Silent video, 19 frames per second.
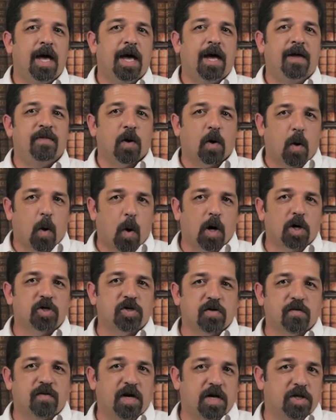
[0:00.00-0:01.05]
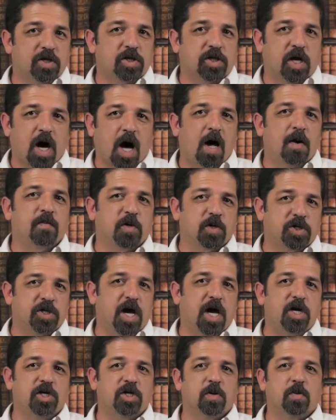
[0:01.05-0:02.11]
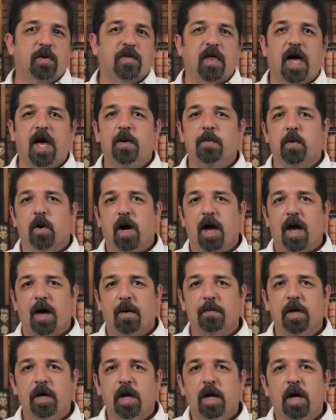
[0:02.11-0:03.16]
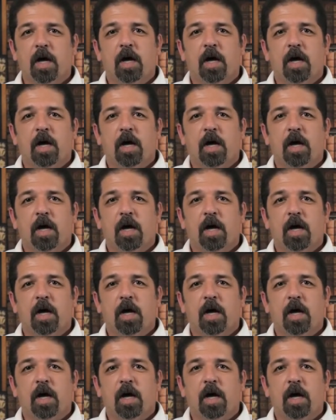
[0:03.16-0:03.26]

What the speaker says: In the course of his conversation with Abraham,